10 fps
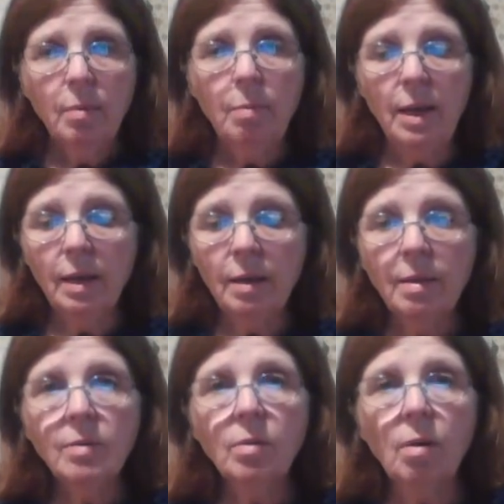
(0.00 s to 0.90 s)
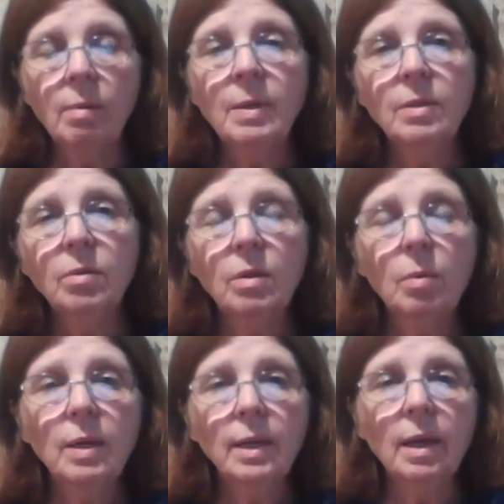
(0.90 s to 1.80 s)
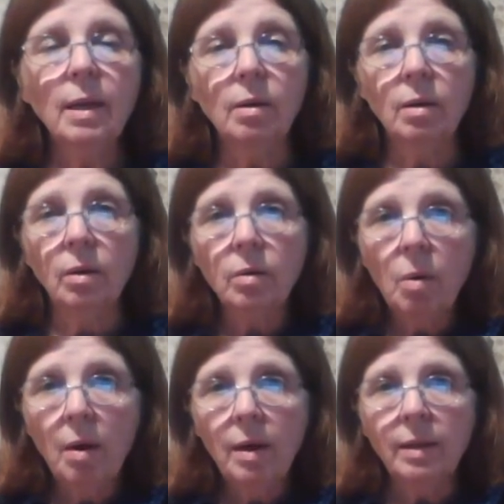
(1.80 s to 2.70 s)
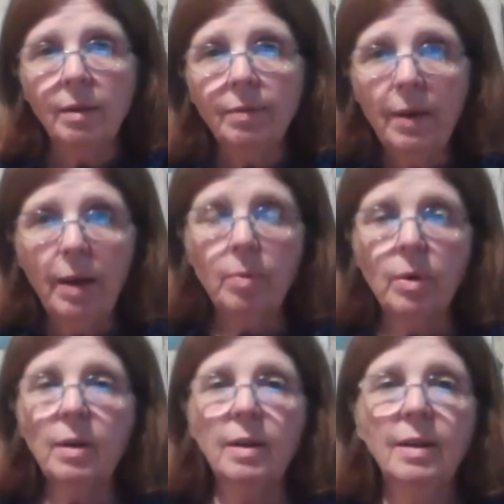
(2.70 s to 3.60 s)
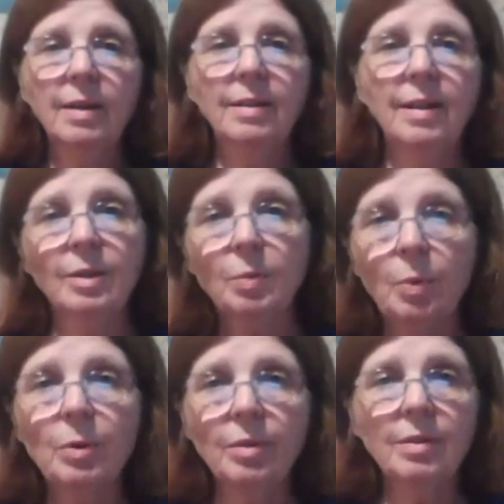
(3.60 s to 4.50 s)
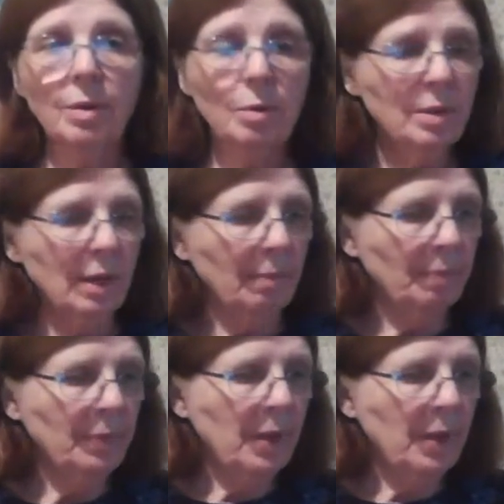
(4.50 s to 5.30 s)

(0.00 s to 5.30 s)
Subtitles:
making this garment, so you want to get a good quality fabric that's worth using.